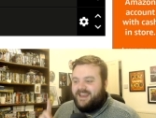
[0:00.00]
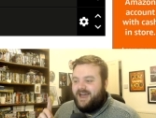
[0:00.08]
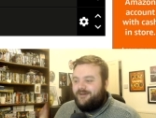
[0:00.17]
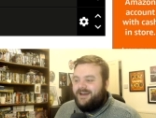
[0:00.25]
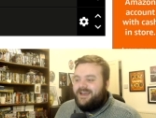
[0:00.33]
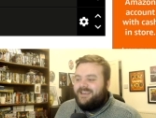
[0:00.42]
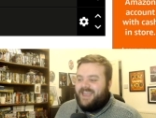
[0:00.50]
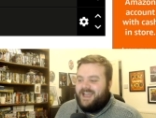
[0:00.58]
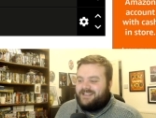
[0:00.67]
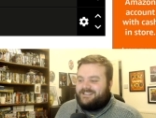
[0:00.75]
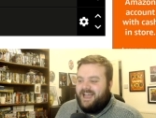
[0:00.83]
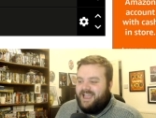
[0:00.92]
Now,
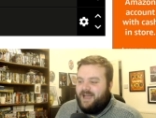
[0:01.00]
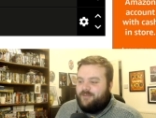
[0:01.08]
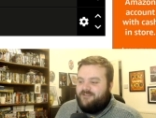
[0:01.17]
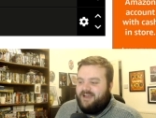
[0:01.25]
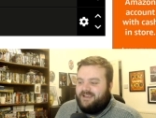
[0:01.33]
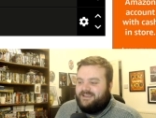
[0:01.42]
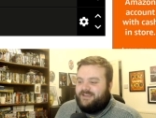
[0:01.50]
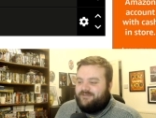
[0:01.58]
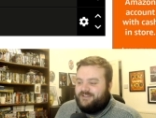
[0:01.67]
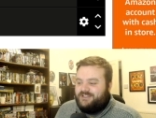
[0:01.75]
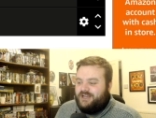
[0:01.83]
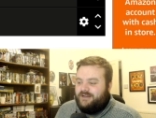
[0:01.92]
yes, I am
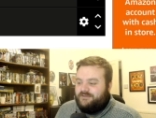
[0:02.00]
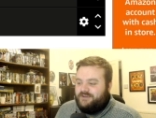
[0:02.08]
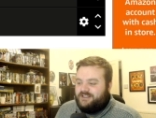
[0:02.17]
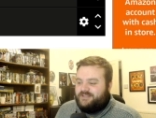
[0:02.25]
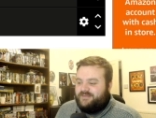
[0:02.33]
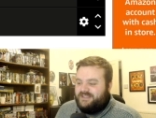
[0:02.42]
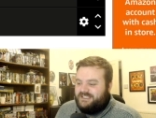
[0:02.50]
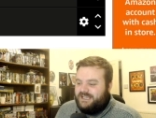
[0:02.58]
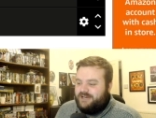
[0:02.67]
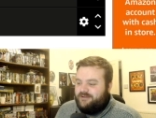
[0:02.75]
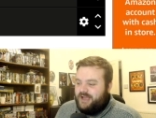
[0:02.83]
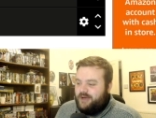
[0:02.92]
ranking Return of Doctor
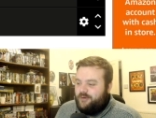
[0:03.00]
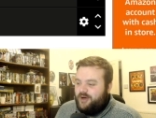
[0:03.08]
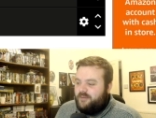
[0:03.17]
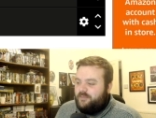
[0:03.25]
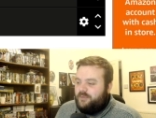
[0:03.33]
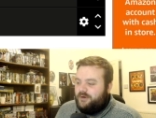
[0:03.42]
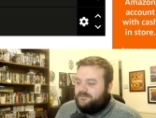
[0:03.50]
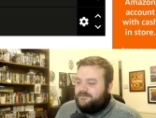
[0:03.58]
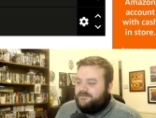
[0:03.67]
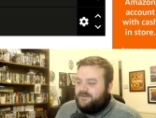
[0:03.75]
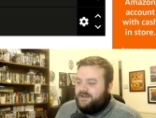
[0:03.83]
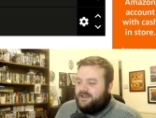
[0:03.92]
Mysterio
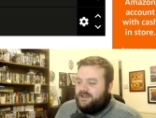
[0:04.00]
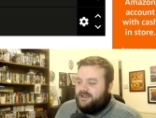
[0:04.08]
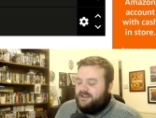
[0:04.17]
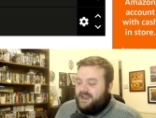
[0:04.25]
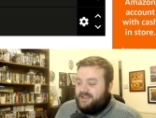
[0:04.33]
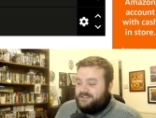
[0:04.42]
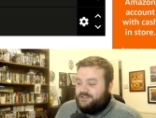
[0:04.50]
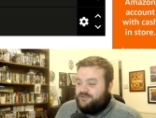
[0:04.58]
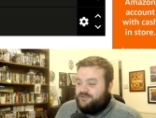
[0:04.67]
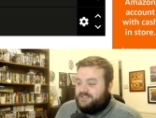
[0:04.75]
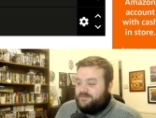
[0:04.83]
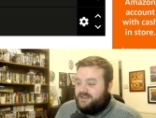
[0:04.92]
above Last
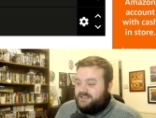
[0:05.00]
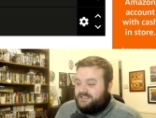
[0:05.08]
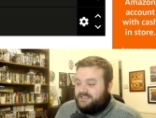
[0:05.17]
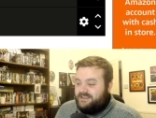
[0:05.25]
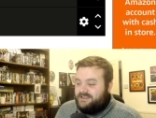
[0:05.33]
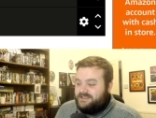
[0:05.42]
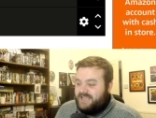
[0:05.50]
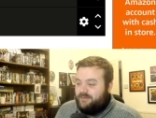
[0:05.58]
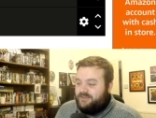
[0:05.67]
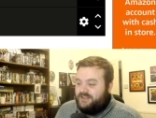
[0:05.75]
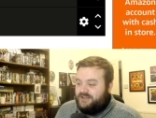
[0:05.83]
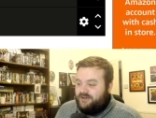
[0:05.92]
Christmas and The
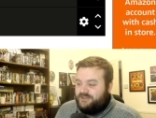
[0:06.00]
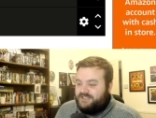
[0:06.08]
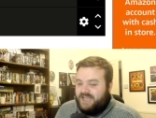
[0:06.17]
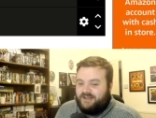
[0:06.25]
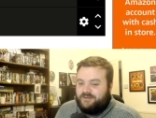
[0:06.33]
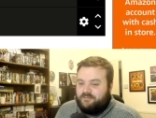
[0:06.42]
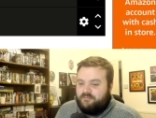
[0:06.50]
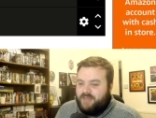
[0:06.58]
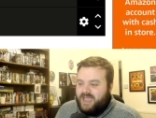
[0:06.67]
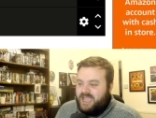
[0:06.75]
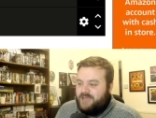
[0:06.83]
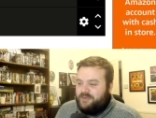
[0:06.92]
Time of the Doctor and
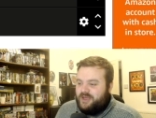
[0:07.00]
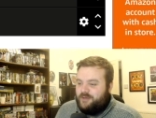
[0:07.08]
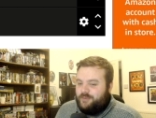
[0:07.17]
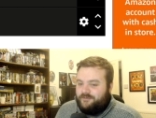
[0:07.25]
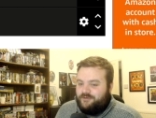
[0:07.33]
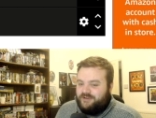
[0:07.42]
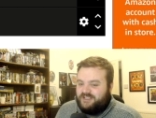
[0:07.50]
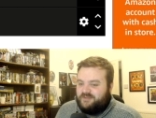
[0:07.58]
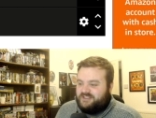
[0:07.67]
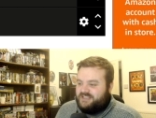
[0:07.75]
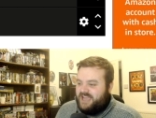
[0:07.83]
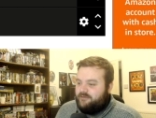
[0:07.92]
maybe above
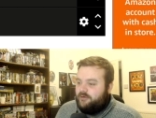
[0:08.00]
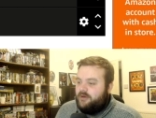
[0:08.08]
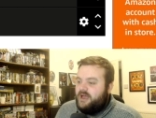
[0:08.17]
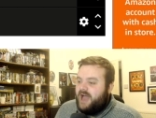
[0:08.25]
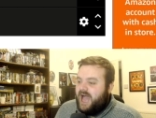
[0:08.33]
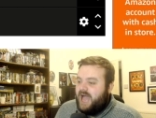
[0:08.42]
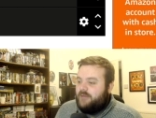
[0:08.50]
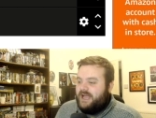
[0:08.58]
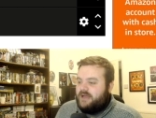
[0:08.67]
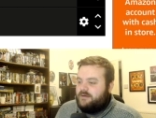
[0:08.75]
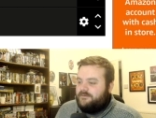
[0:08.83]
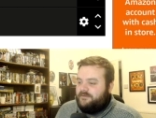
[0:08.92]
Christmas Carol. I'm
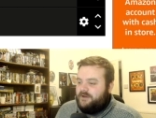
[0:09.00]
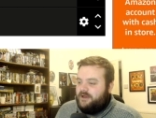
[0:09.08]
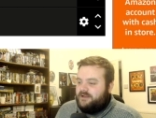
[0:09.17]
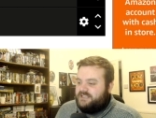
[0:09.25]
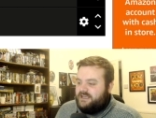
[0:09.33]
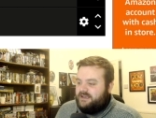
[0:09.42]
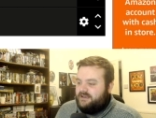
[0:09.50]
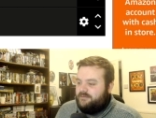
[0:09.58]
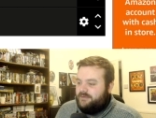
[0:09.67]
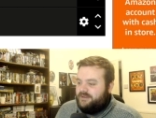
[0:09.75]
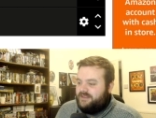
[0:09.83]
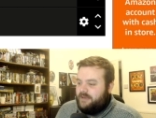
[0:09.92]
kind of flirting
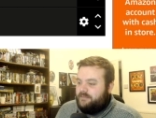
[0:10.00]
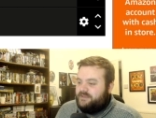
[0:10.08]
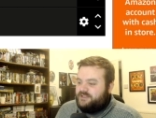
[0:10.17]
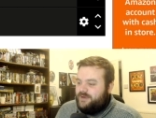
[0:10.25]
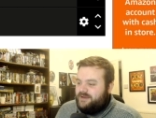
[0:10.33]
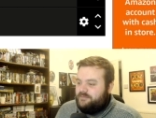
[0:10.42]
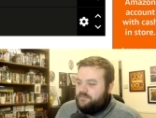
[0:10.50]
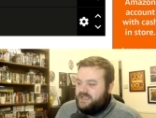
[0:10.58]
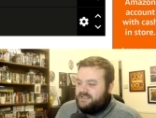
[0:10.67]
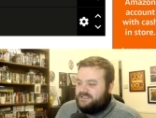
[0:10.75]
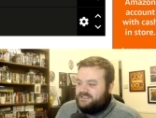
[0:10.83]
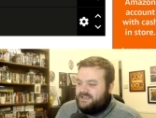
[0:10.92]
with like between
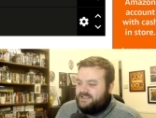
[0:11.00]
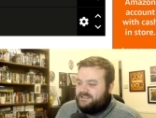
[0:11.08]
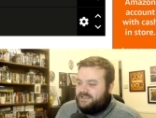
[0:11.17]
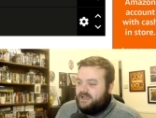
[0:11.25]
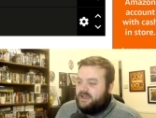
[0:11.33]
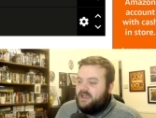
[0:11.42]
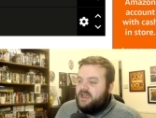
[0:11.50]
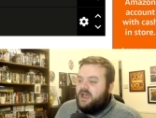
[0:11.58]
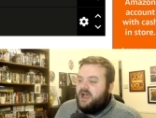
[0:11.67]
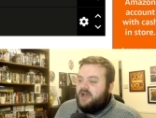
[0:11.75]
B and C tier.